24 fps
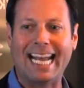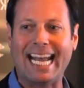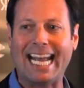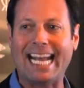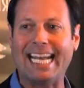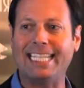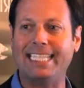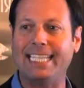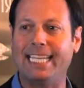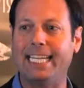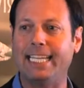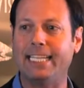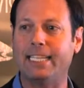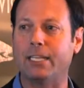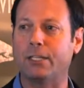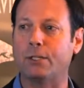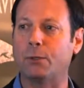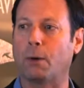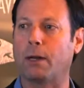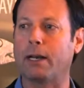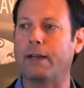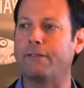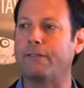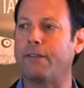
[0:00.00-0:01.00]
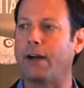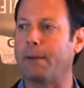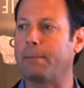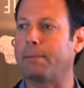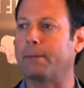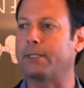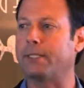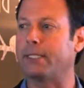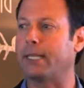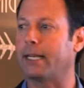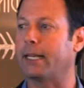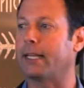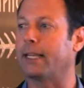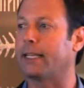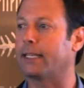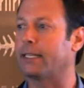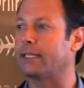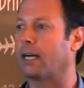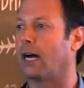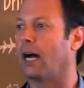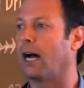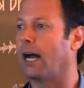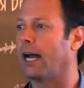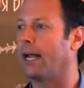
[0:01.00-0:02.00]
18 to 25% of the
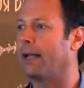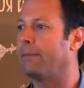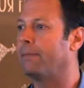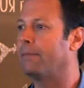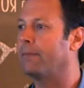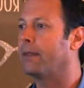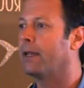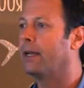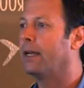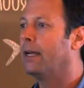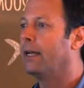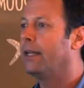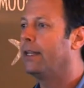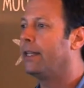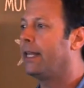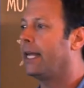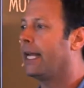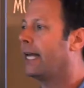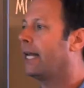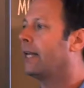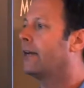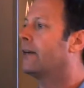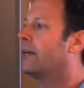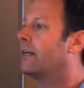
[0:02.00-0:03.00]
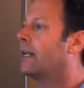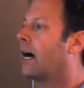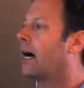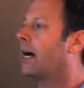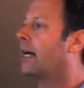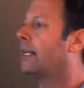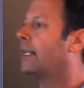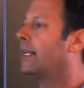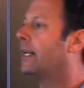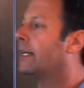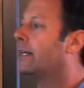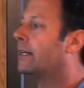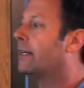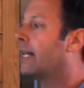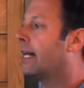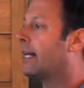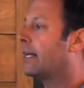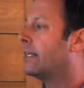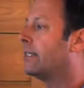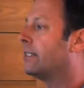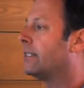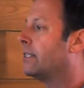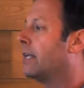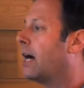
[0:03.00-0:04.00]
time, the
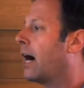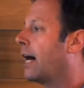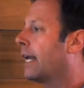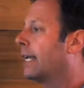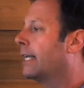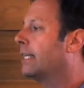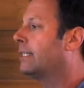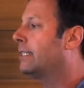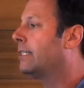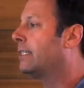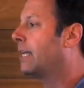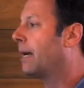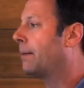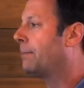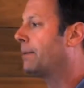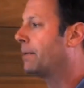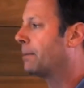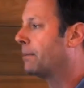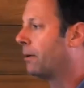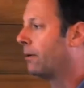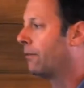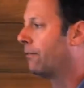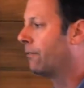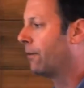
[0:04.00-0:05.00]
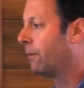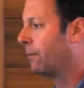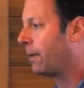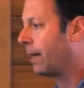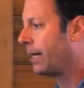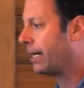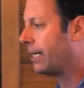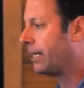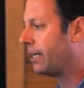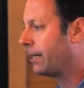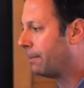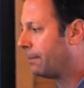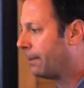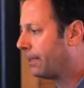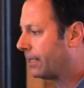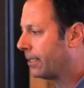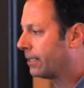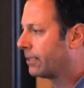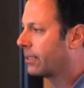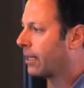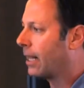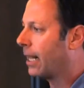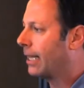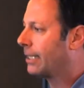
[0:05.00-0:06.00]
internet is not acceptable for running your
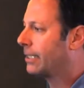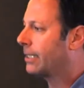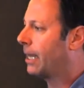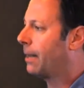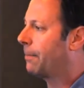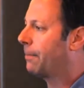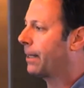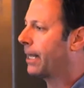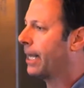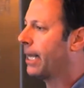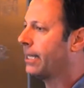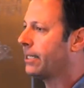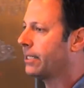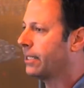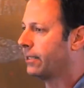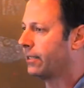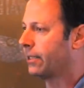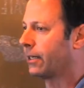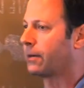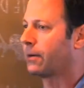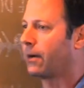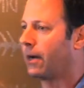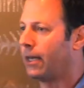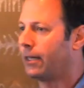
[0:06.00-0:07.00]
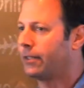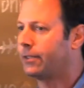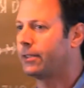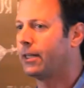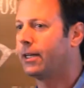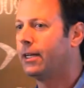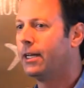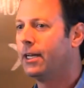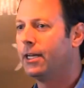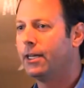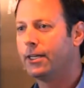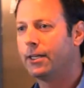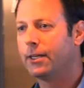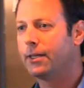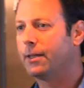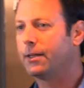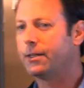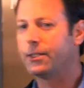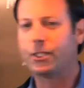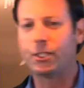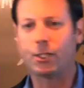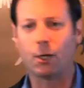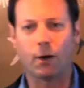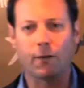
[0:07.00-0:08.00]
business class applications across.
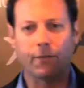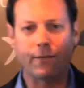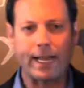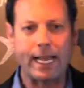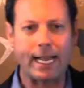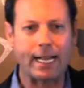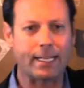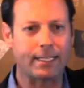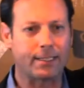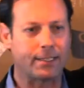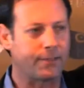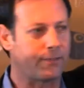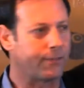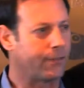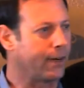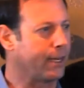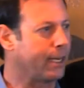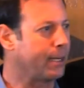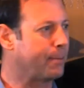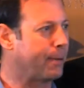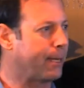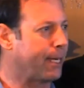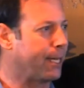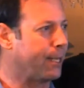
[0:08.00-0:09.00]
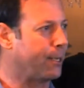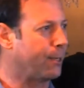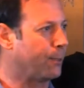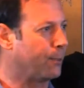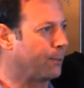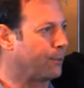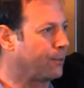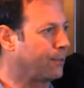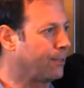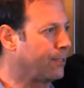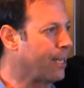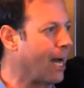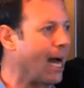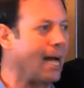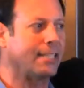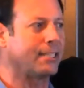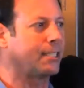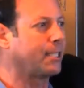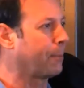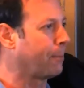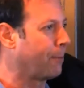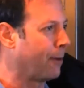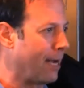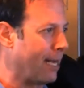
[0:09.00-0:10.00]
Show of hands for anybody who's
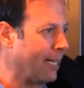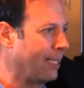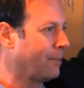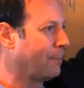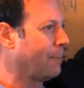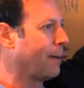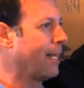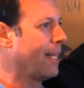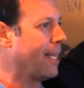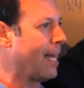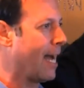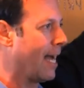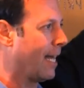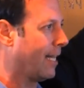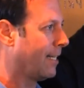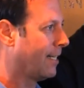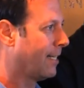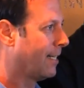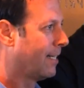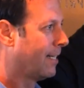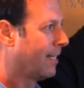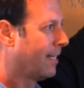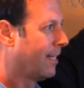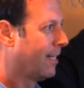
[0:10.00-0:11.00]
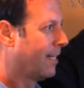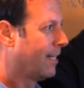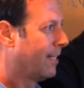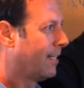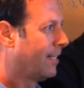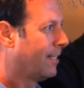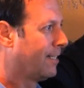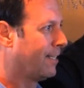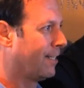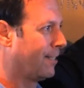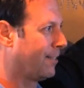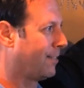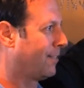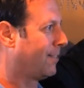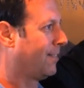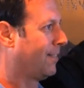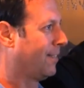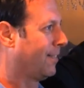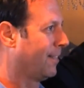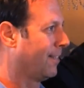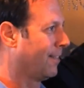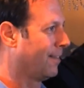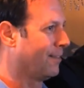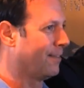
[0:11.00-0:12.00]
not surprised by that. Just,
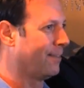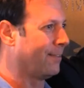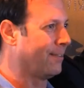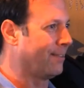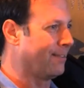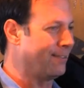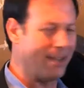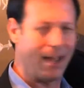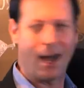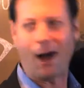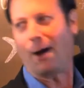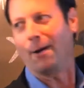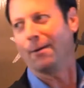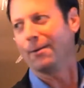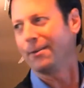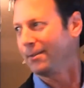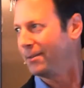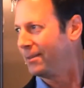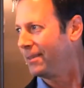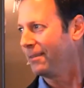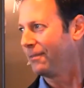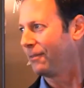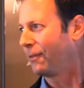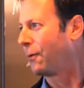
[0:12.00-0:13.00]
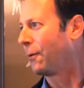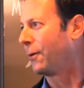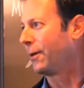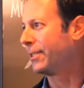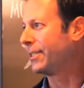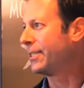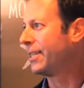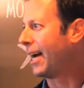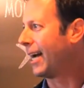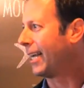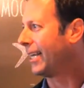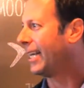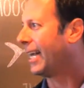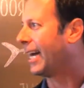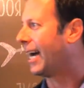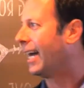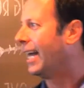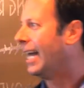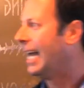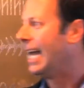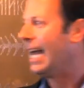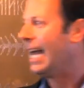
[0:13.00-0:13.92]
yeah, no, of course not, yeah.